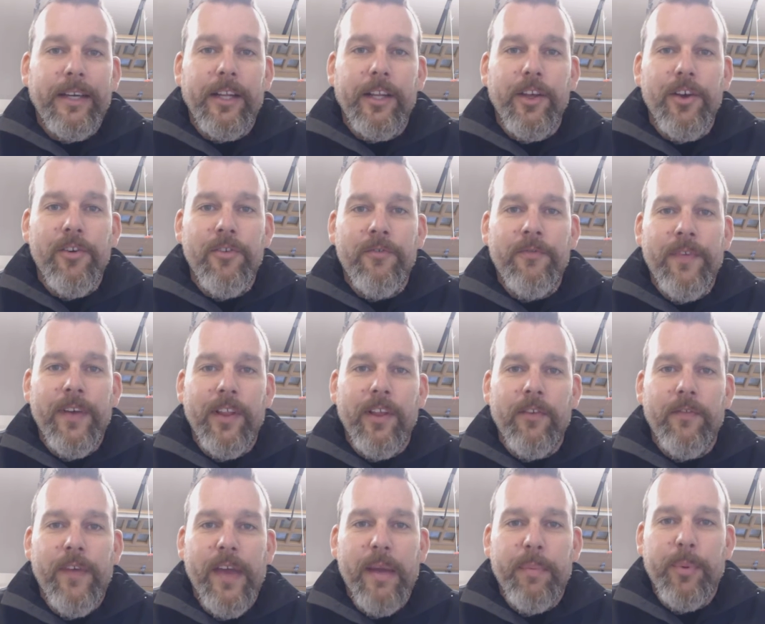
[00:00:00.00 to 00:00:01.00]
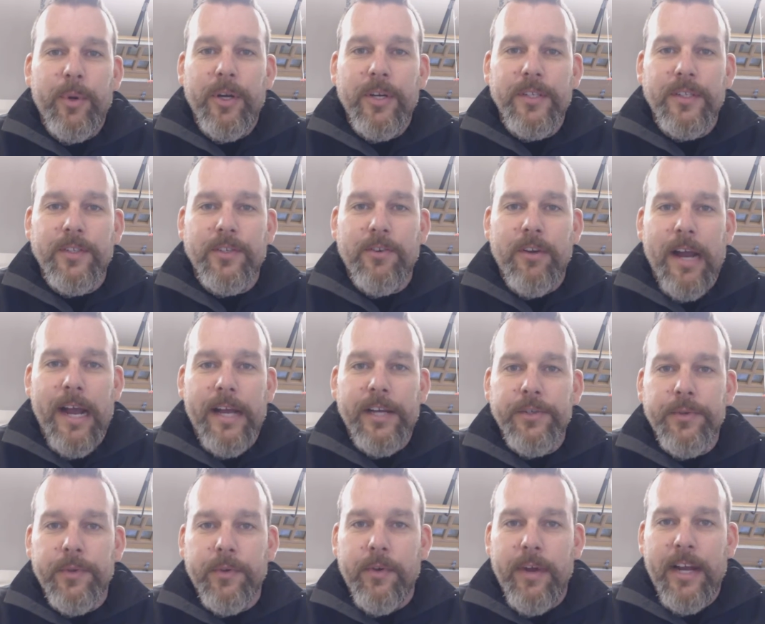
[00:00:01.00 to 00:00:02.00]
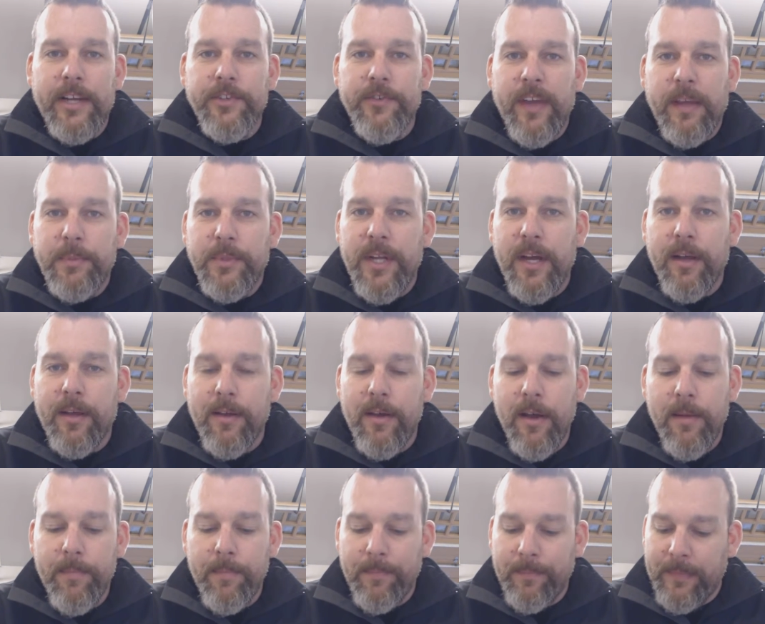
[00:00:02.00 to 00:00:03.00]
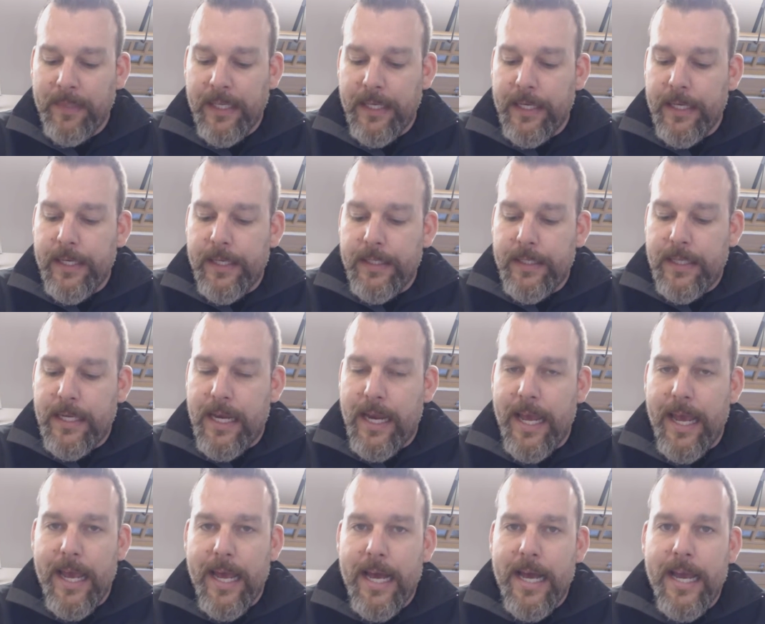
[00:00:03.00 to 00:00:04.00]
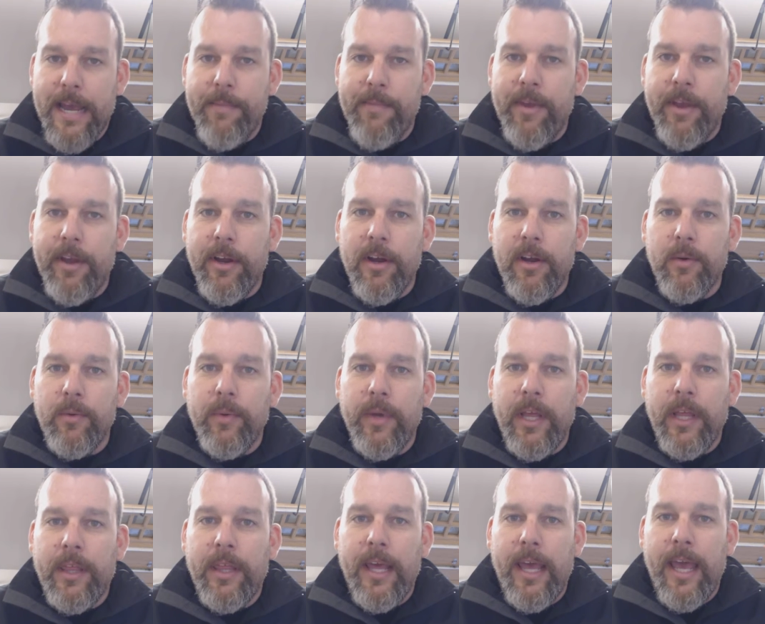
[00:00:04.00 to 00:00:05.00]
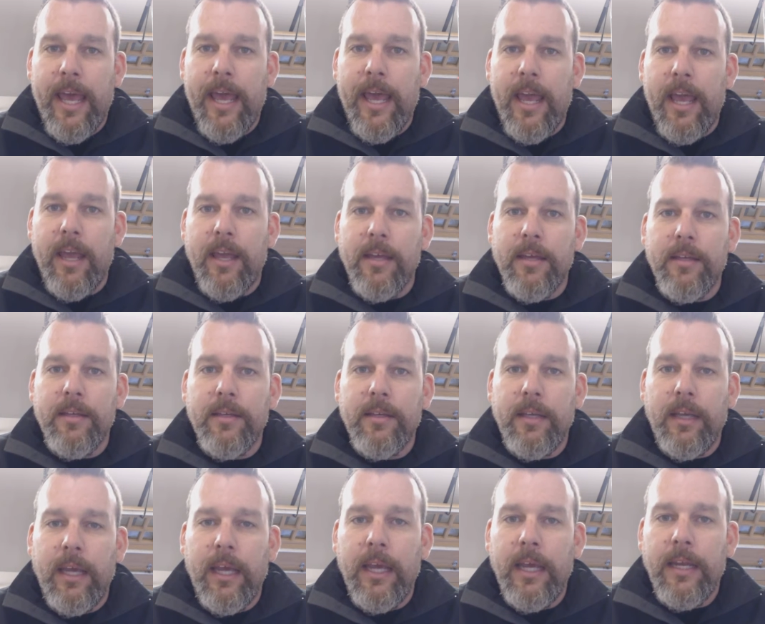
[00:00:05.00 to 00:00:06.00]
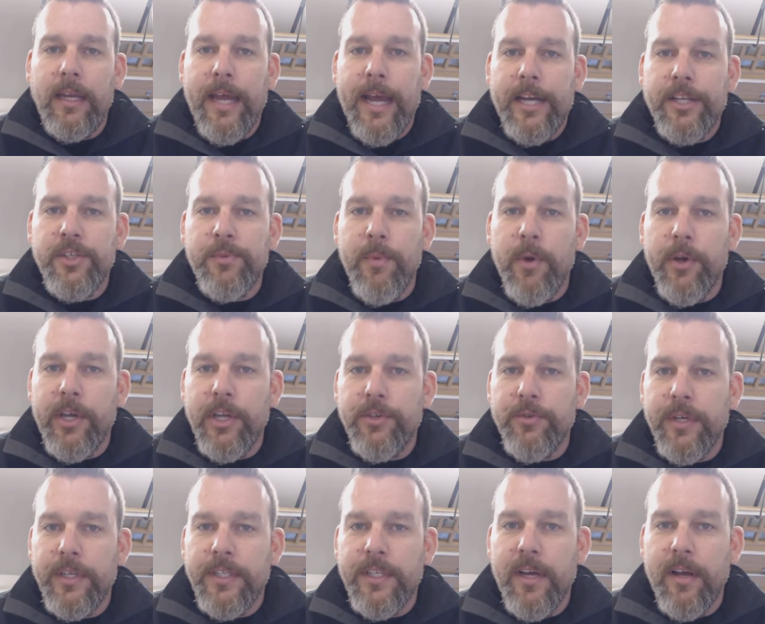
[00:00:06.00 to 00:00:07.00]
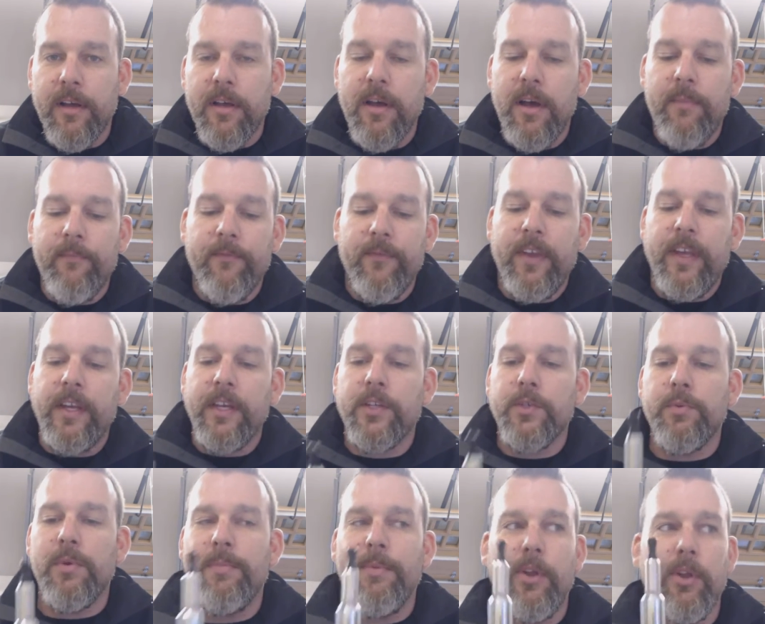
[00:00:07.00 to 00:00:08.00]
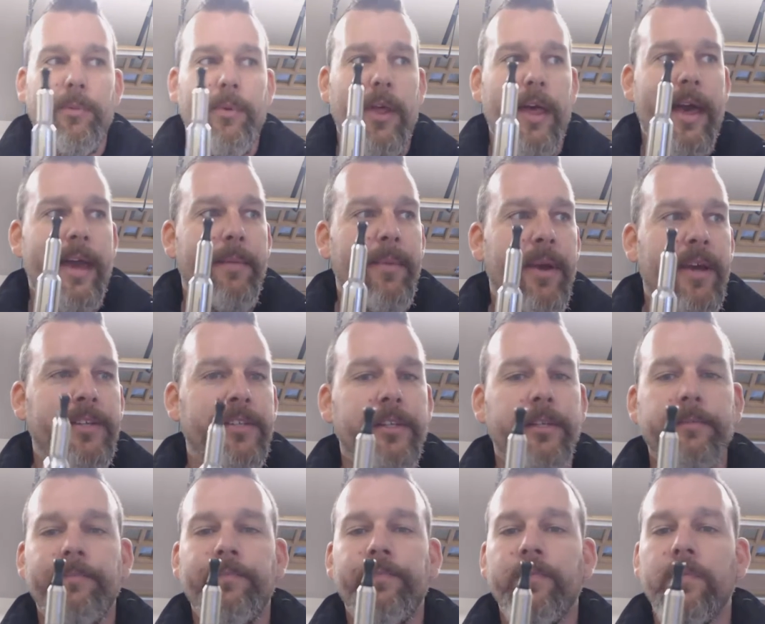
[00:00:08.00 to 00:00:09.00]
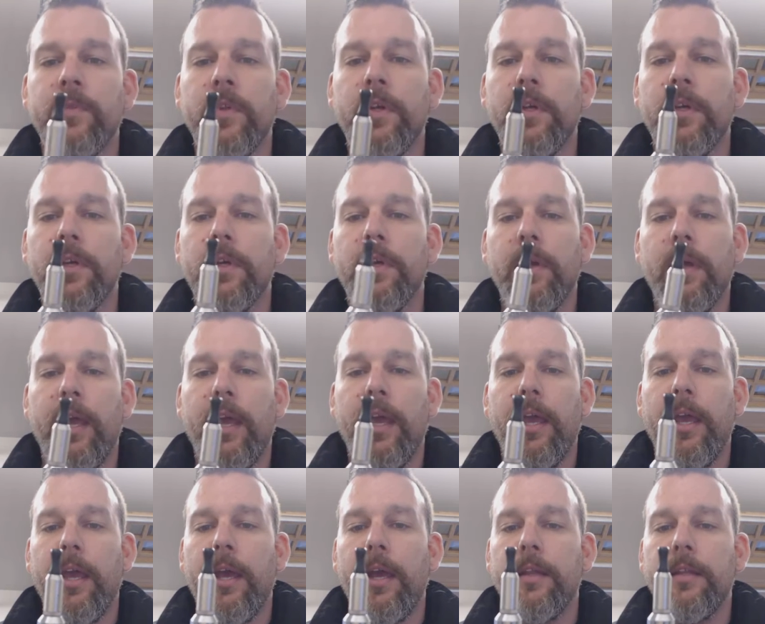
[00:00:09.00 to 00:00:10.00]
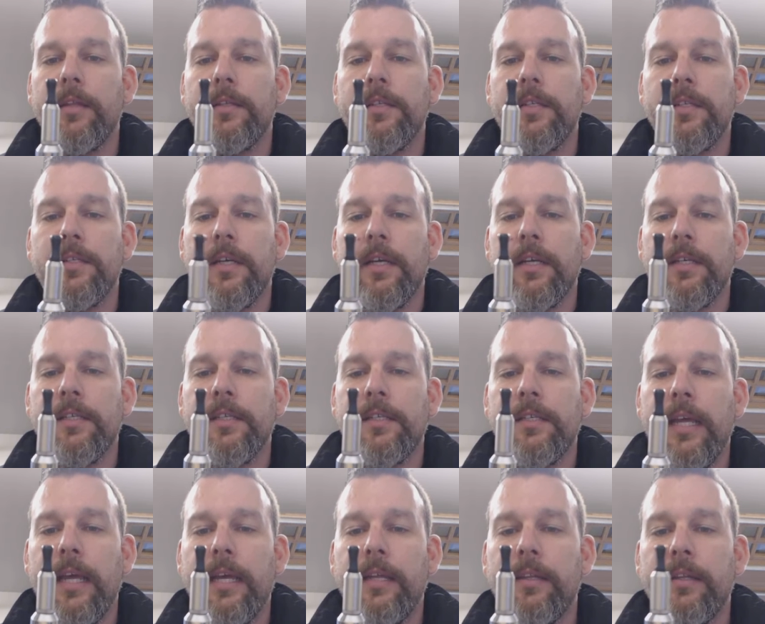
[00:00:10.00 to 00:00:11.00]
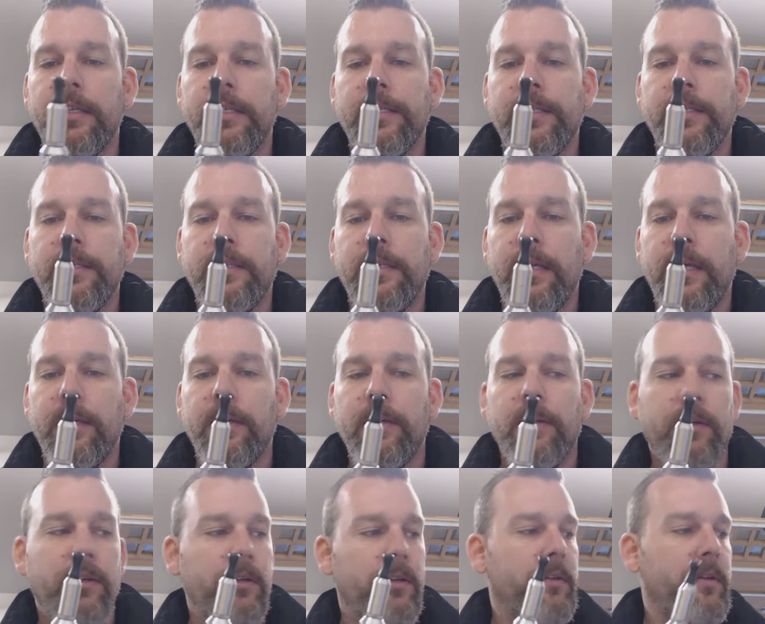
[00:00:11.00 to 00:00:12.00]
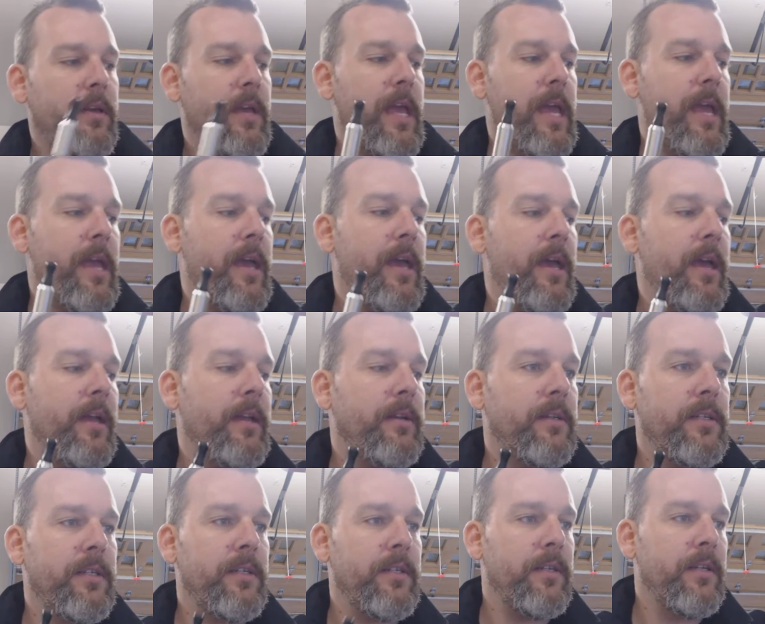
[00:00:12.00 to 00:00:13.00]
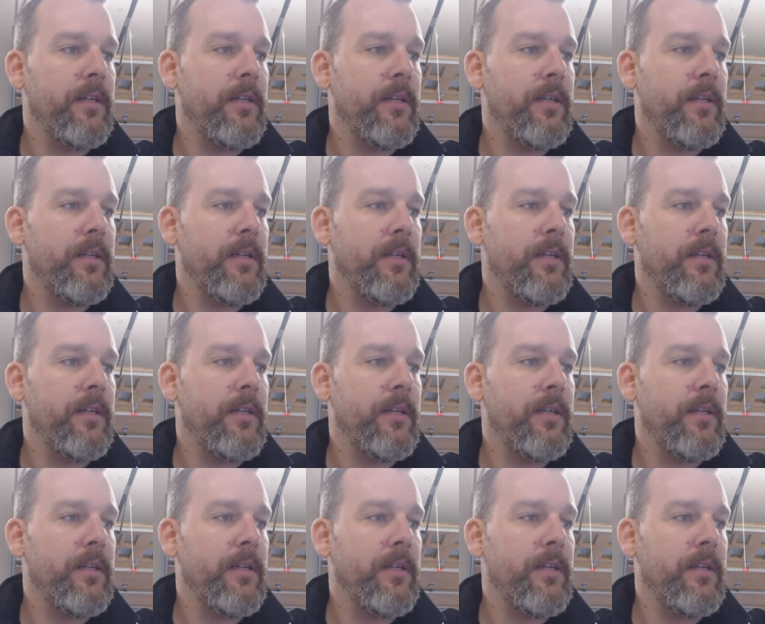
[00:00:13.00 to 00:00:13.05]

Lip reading: Hello, fellow vapors. Crash with crashvapes.com. Today I am here with a e-smokytreats.com Phoenix Rebuildable Atomizer. And this is a stainless steel and